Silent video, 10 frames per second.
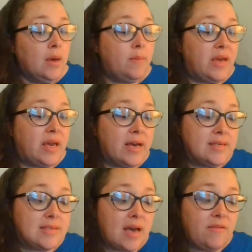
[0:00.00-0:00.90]

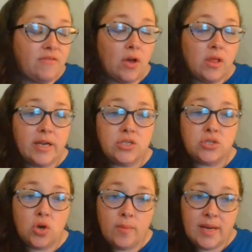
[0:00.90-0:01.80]
Because I felt like
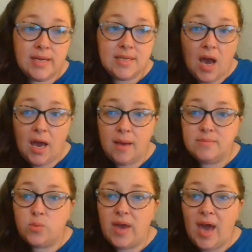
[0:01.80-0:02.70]
so many
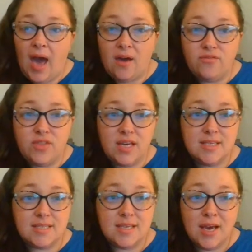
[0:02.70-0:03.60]
times we have
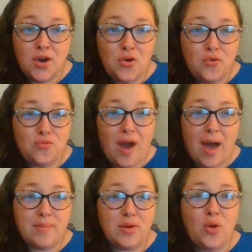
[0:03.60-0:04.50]
these
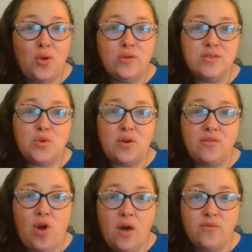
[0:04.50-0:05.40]
rabbit hole sort
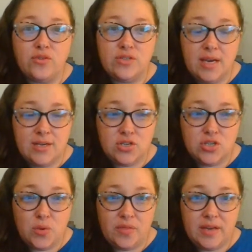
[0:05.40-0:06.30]
of
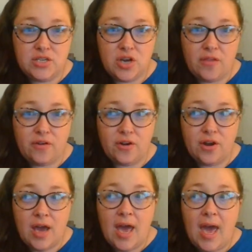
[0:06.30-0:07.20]
conversations with each
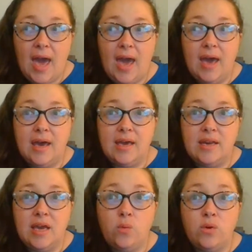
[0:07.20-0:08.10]
other, and
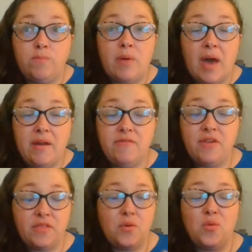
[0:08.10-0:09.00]
it would
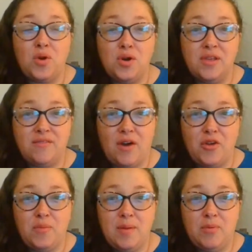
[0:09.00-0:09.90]
benefit the world if
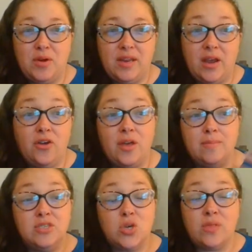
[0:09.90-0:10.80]
other people could hear
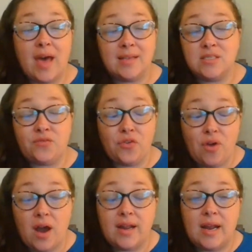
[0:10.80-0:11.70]
them. So that's
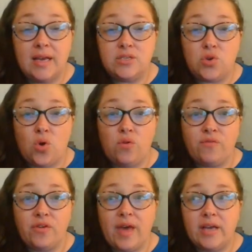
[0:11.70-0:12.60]
Farron and I's goal
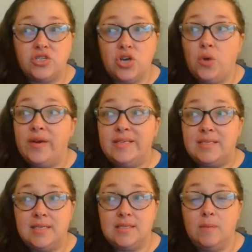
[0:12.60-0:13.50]
for that show, is
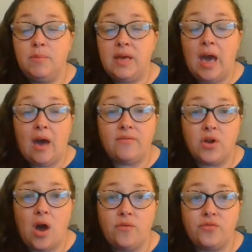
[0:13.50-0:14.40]
to simply have a
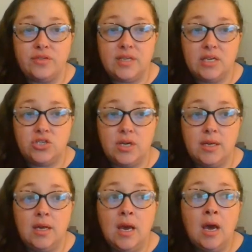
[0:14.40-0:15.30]
conversation